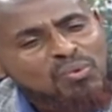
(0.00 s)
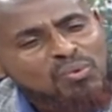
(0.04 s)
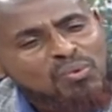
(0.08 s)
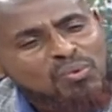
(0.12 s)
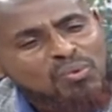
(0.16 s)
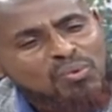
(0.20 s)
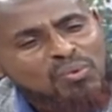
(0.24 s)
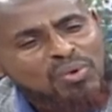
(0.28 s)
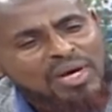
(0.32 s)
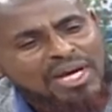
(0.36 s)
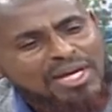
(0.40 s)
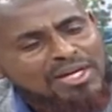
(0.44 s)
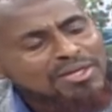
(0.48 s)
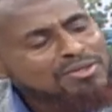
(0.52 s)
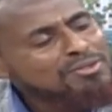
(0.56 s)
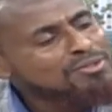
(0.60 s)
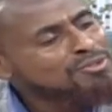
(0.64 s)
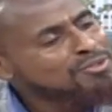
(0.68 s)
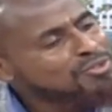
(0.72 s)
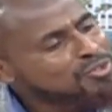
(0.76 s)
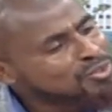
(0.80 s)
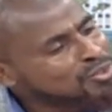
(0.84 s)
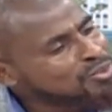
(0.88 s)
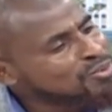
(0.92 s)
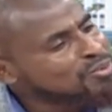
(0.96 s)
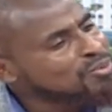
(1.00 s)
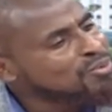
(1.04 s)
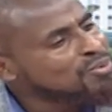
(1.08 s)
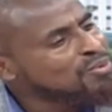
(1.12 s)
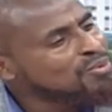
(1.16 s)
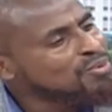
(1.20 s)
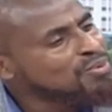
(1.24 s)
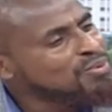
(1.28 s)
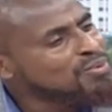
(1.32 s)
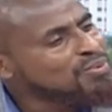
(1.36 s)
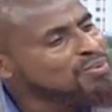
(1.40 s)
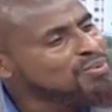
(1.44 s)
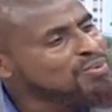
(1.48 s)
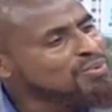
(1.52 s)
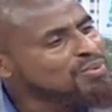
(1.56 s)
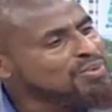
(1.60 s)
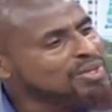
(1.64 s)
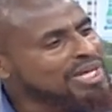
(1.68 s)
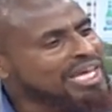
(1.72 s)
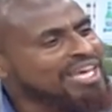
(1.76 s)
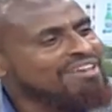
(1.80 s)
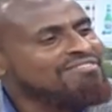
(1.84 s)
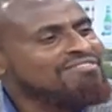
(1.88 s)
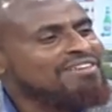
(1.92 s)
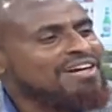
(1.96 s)
why don't you
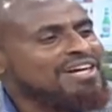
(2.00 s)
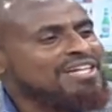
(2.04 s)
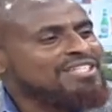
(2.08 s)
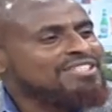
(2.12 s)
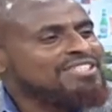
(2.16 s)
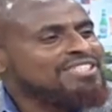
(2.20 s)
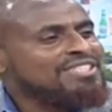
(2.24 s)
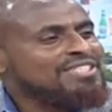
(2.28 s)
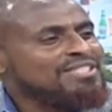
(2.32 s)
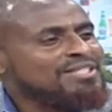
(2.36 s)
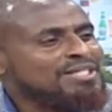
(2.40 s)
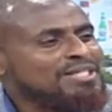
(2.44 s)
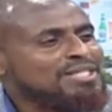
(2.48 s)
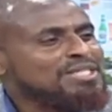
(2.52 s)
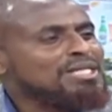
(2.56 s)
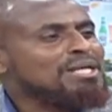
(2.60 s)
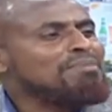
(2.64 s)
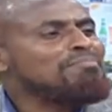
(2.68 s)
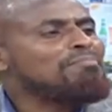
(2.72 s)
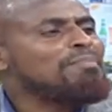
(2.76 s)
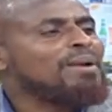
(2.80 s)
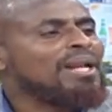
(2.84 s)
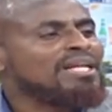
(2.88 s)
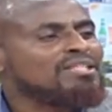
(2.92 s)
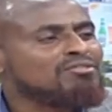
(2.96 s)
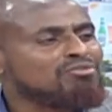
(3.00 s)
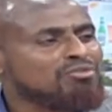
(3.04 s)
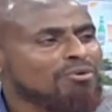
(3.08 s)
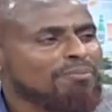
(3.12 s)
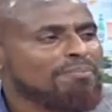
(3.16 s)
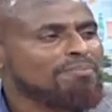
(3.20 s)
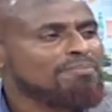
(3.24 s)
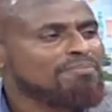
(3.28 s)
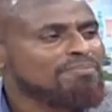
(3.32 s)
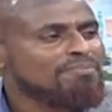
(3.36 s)
give us the same platform?